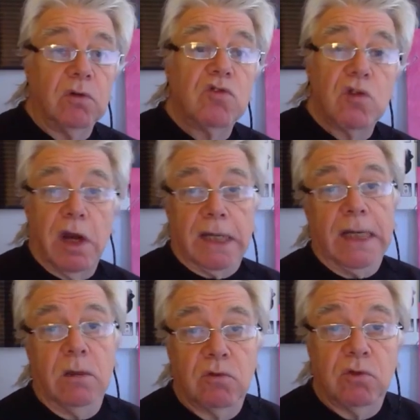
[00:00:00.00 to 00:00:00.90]
tried
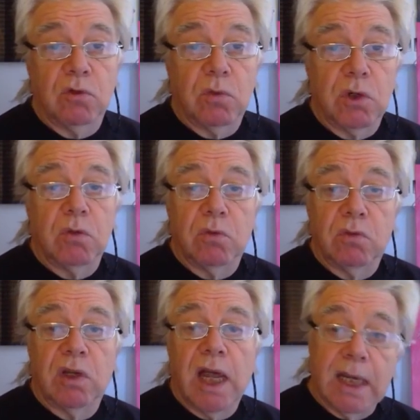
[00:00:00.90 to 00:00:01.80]
out two wheels
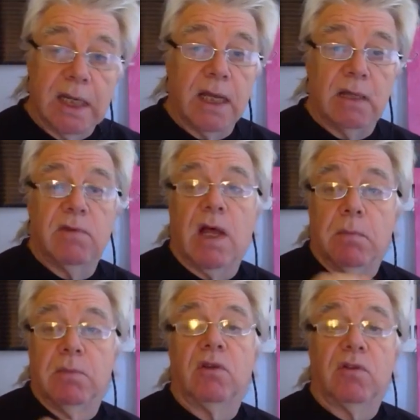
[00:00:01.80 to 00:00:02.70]
and gave up.